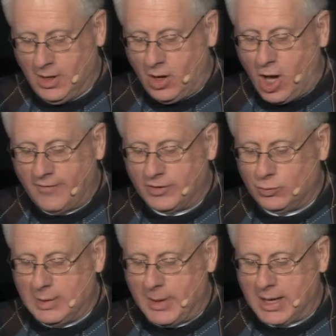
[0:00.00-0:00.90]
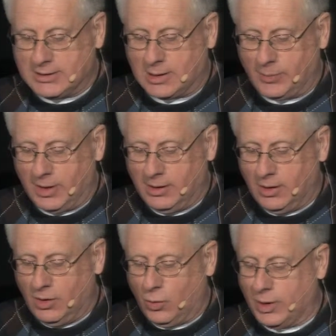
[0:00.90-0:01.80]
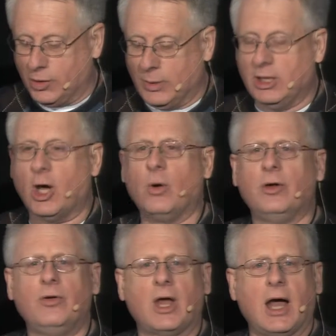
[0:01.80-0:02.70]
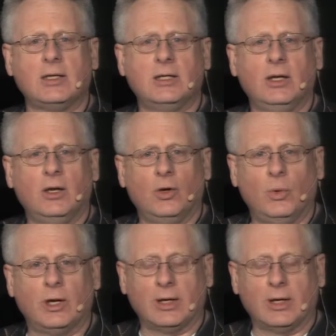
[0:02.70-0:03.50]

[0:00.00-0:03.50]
Often we buy something, whether we know it or not, we are